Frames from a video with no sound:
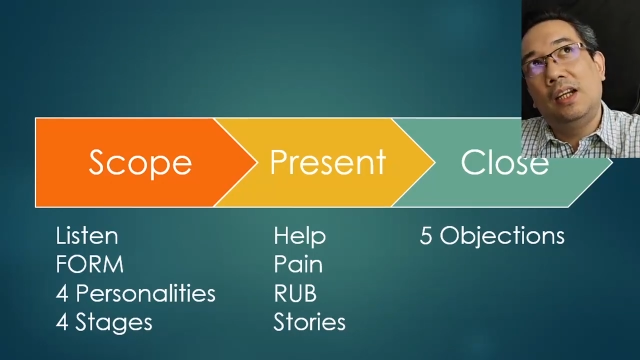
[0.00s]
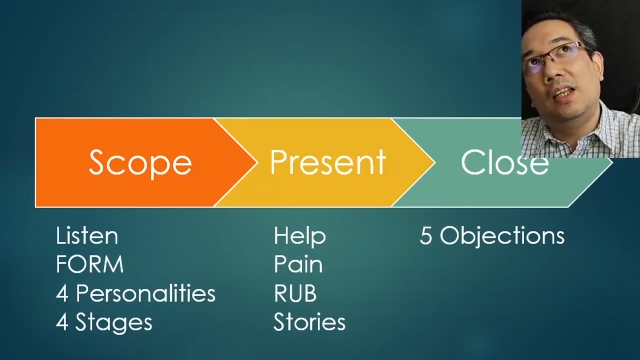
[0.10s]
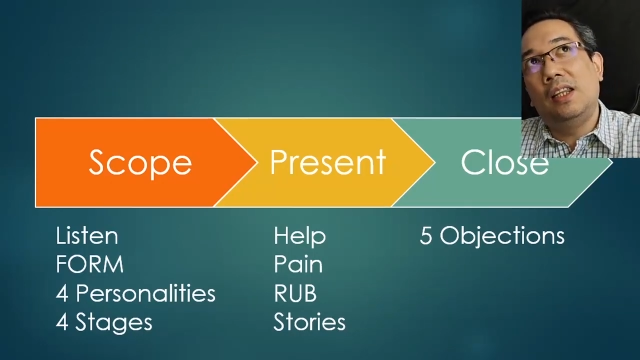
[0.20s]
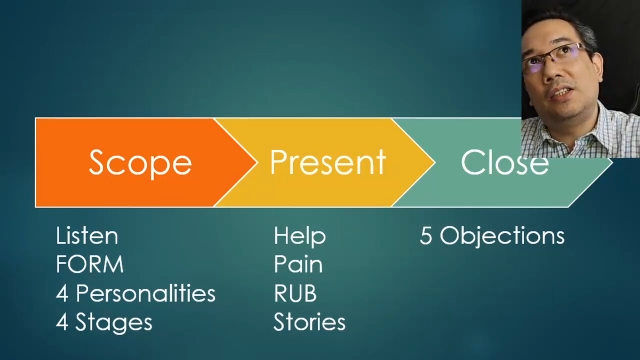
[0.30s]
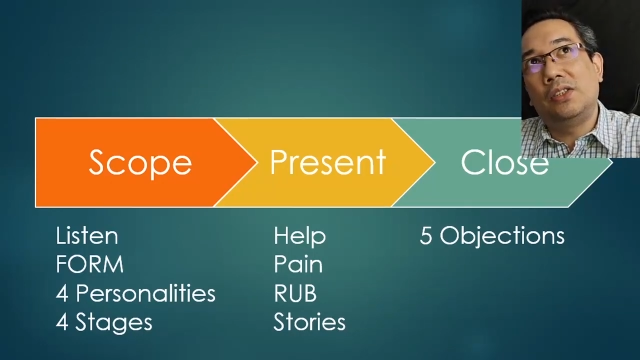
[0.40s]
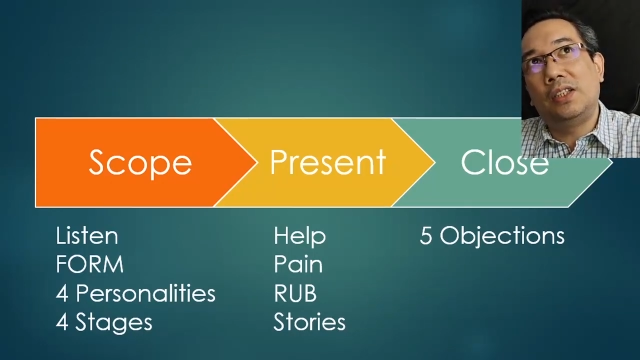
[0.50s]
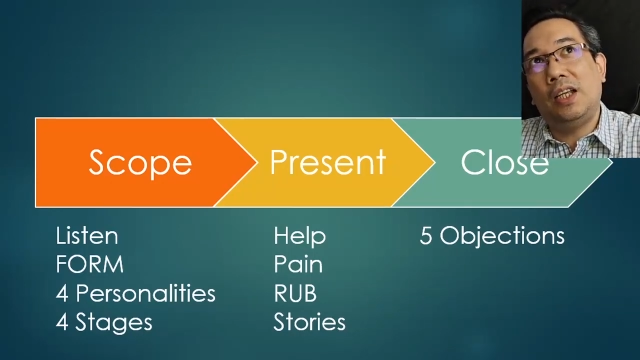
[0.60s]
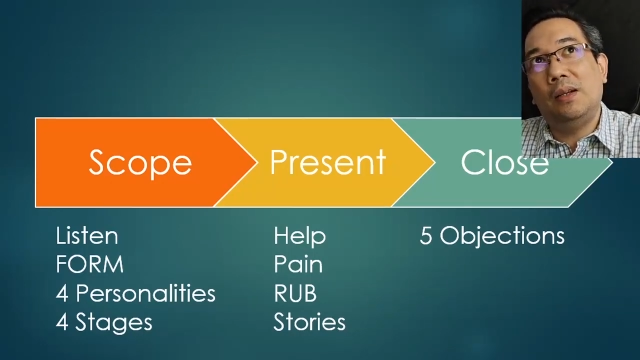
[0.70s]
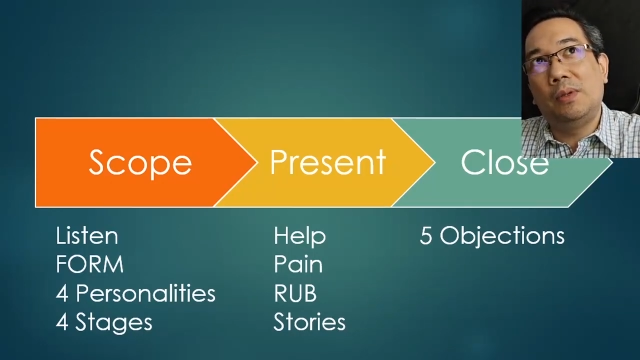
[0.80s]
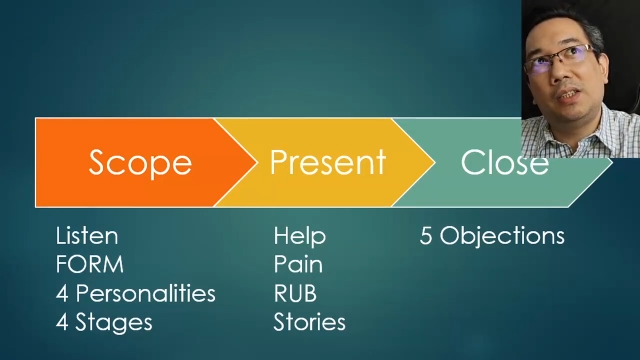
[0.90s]
the
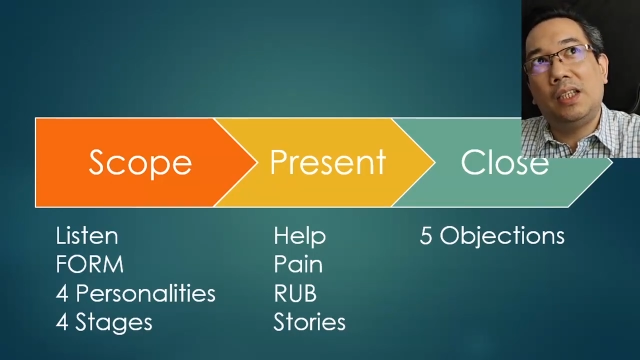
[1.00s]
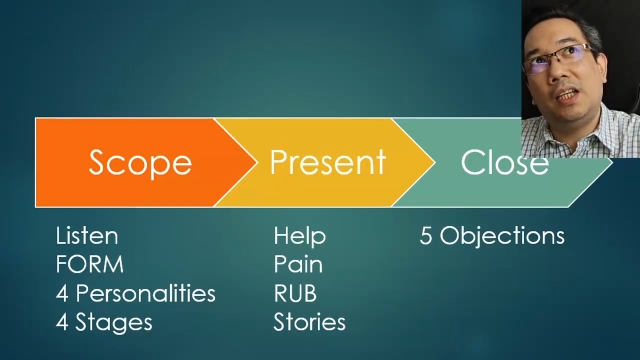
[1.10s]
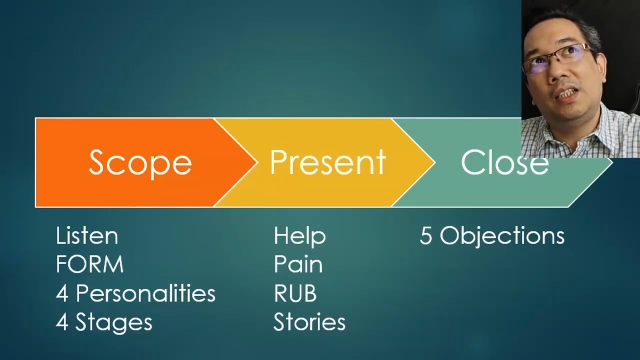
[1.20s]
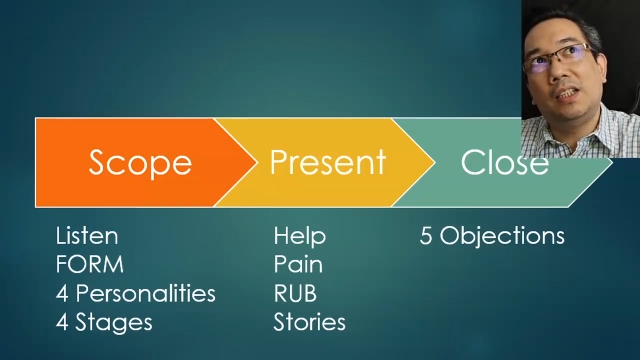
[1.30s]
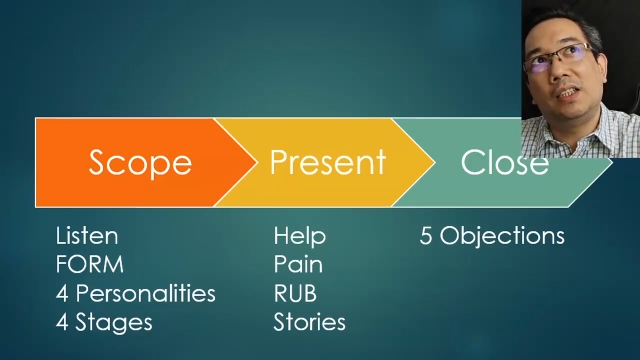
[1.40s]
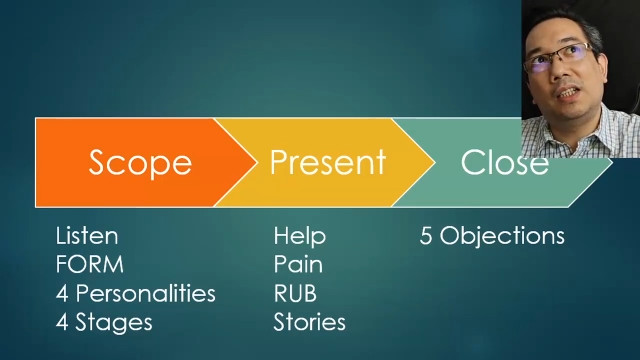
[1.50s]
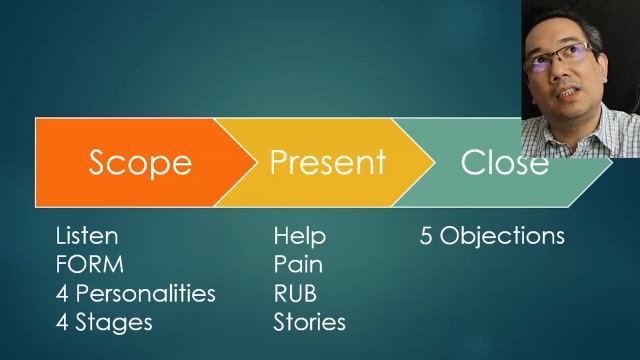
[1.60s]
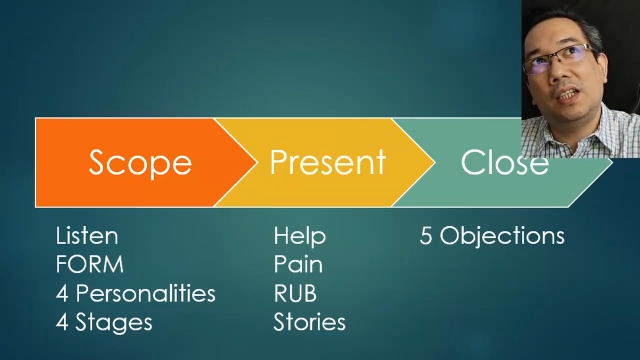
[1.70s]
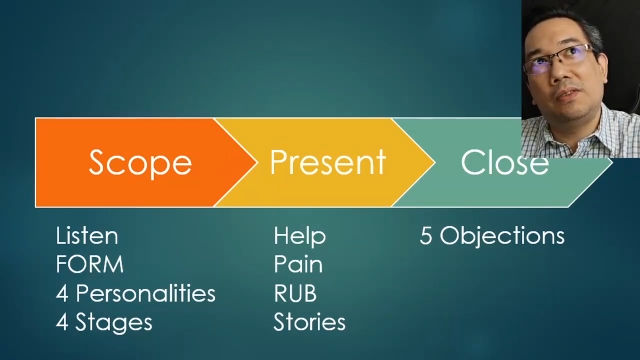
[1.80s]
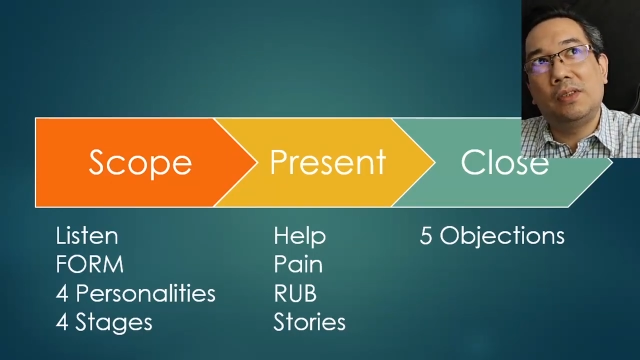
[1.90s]
sustainable stage, the
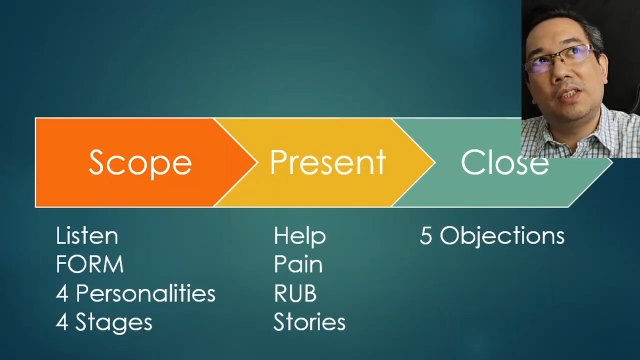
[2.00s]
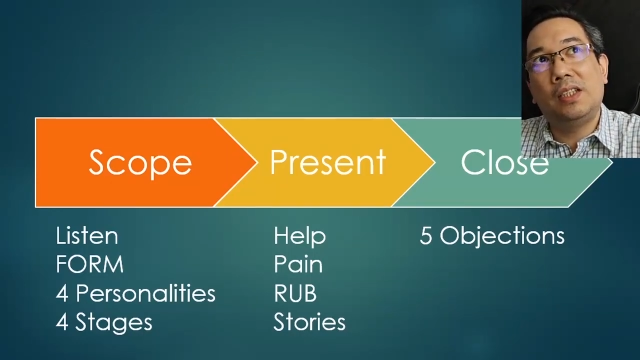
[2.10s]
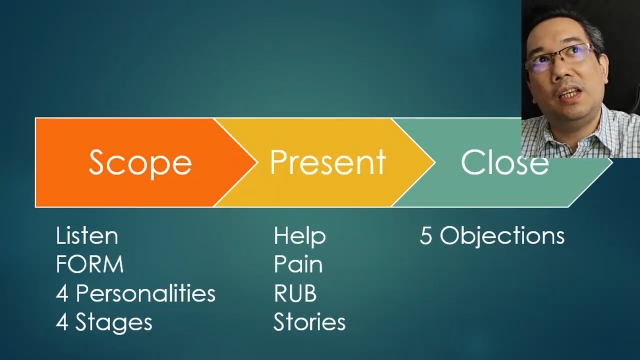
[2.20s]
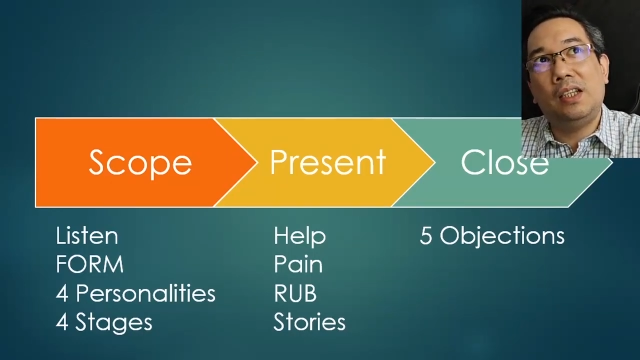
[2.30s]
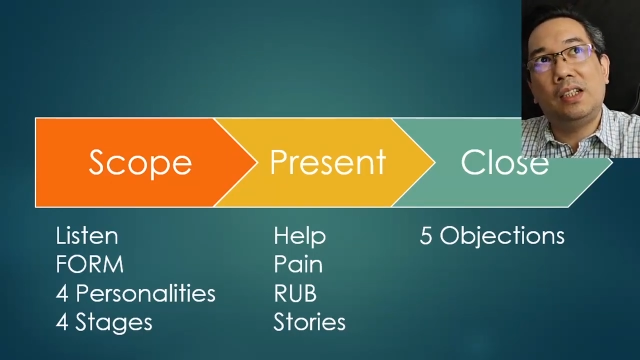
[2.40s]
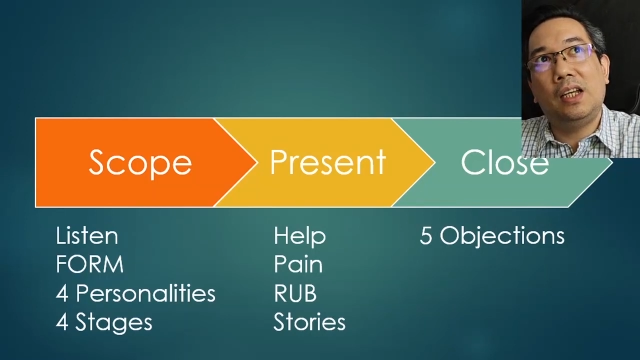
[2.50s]
successful stage,